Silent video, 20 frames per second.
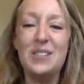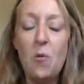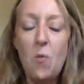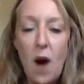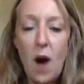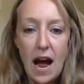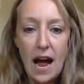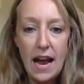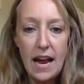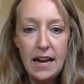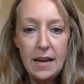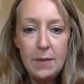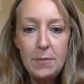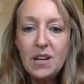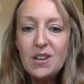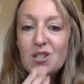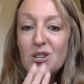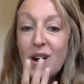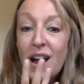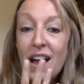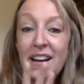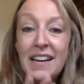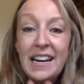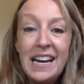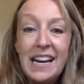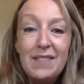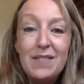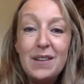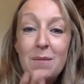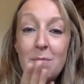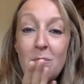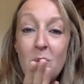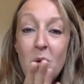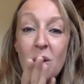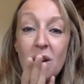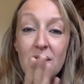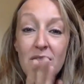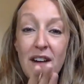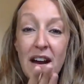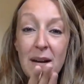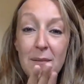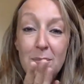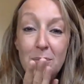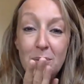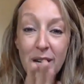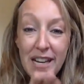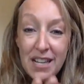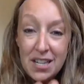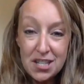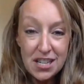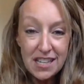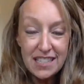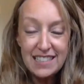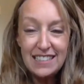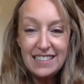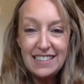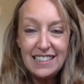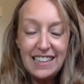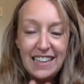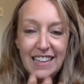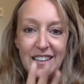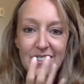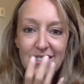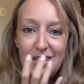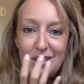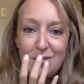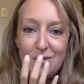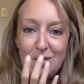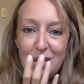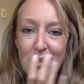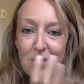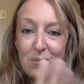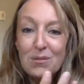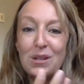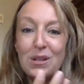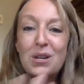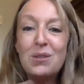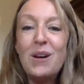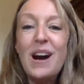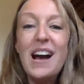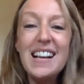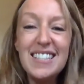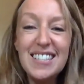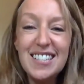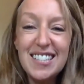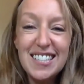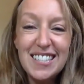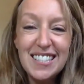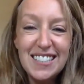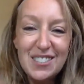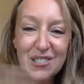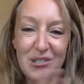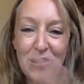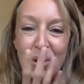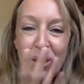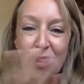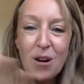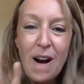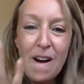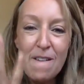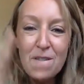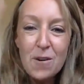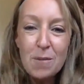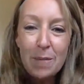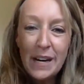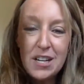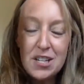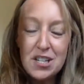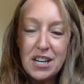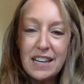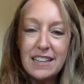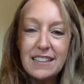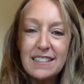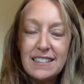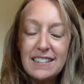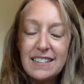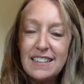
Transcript: Why? Because you're adding even more vibration to your request, to your affirmation.